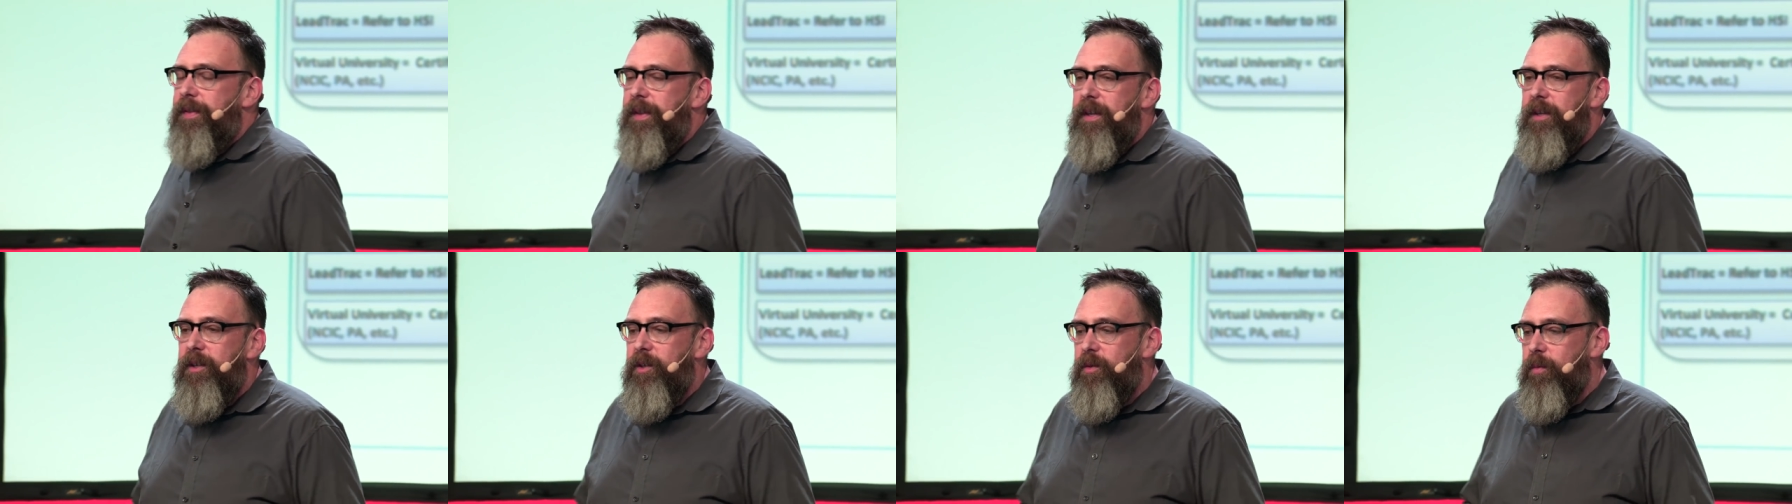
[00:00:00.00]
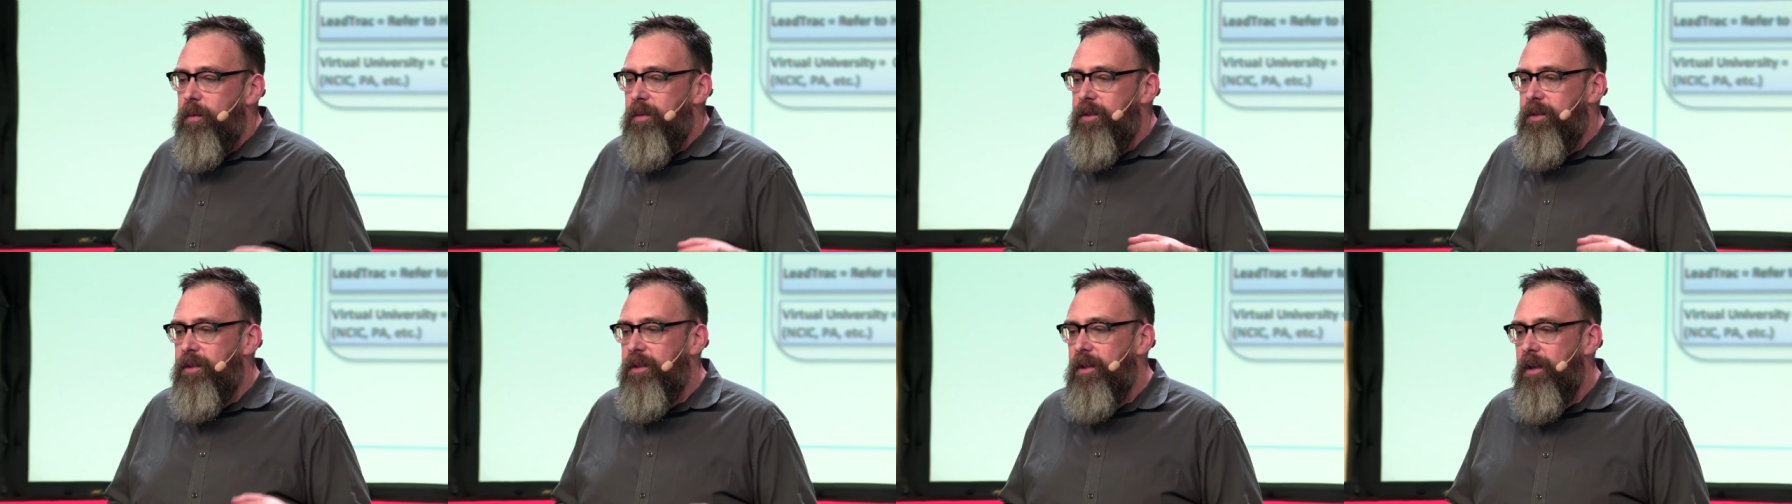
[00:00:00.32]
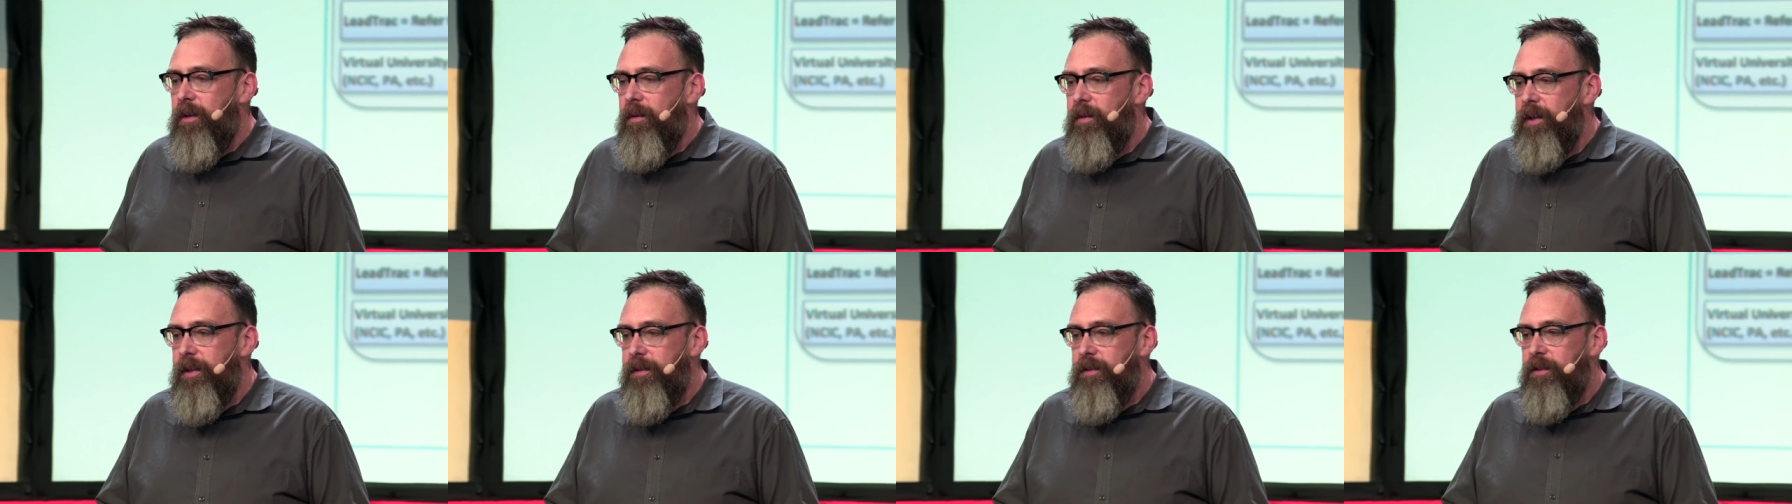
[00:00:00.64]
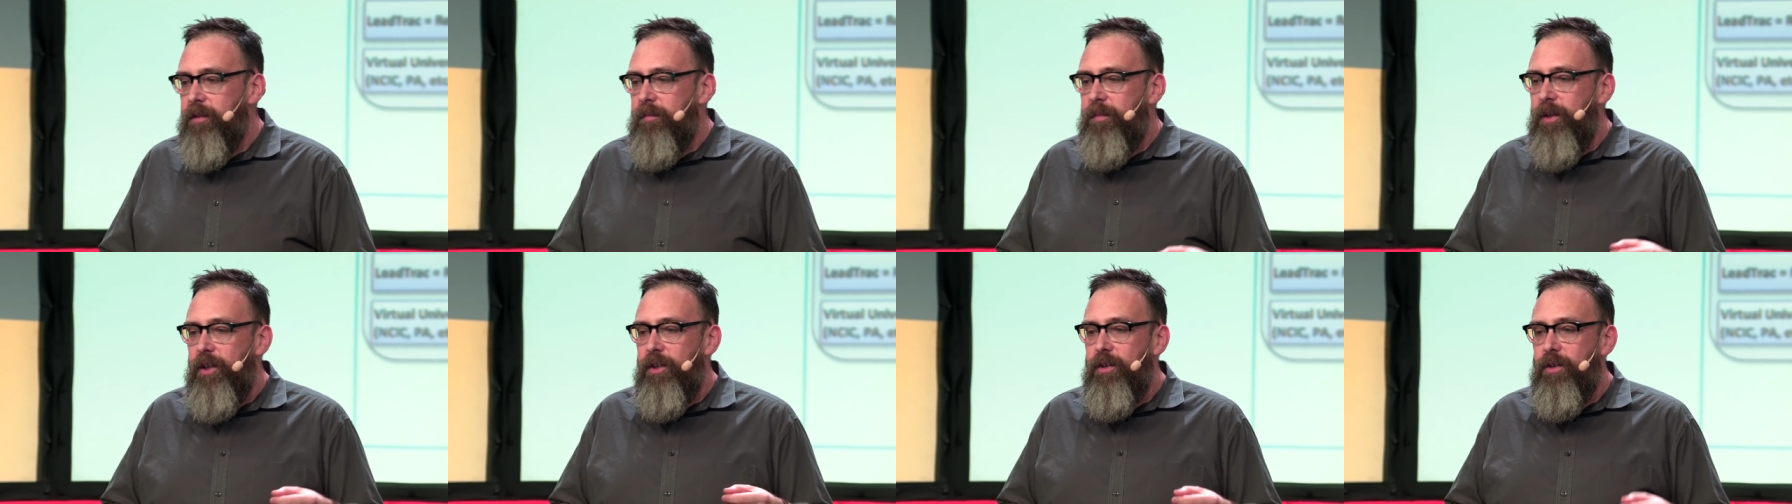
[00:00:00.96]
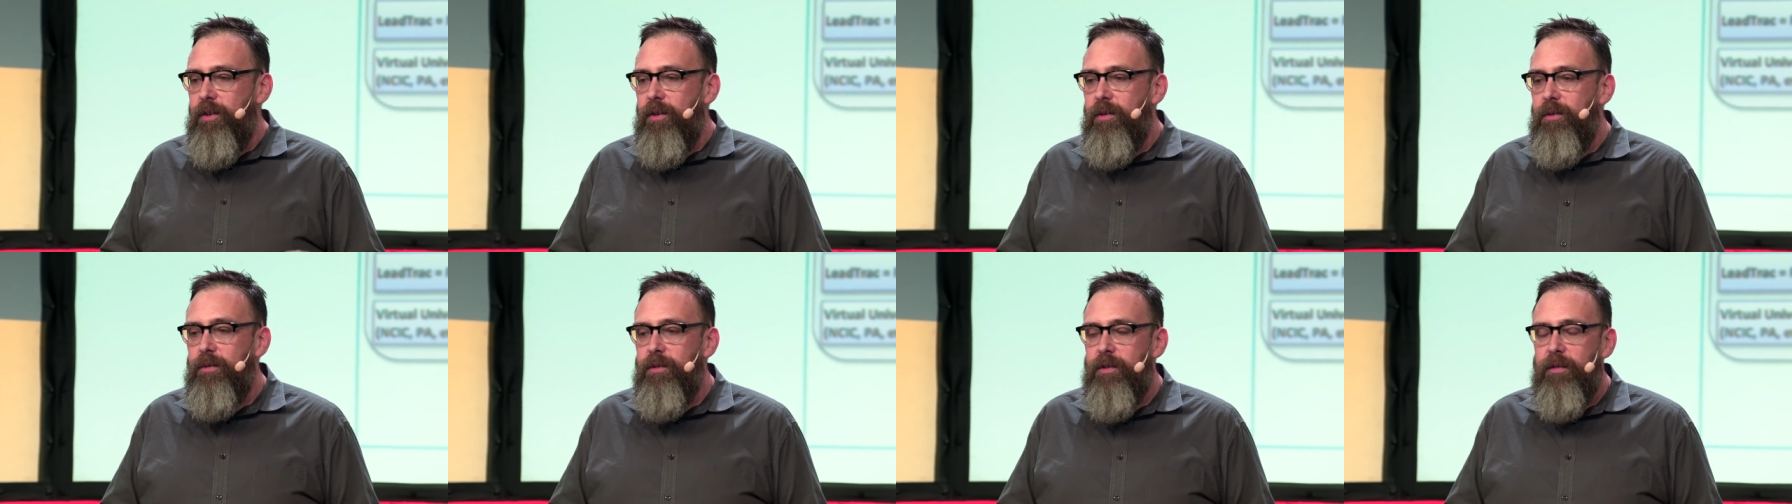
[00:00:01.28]
this was going to be
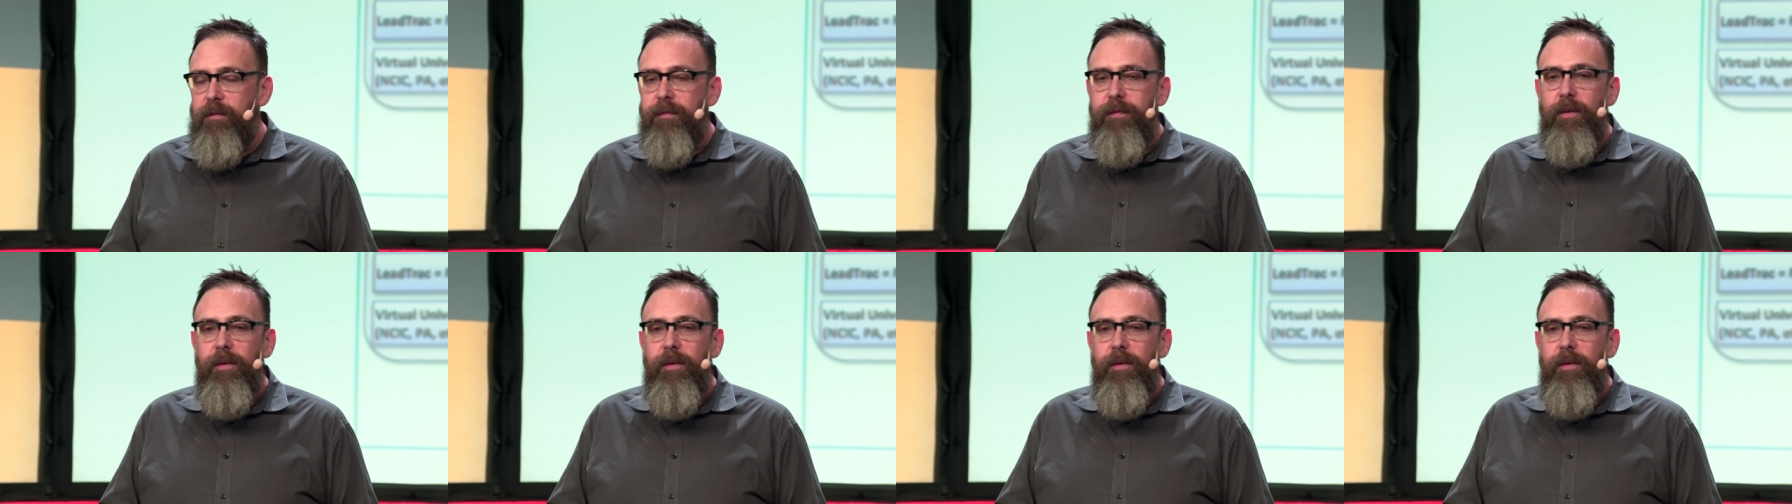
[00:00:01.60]
used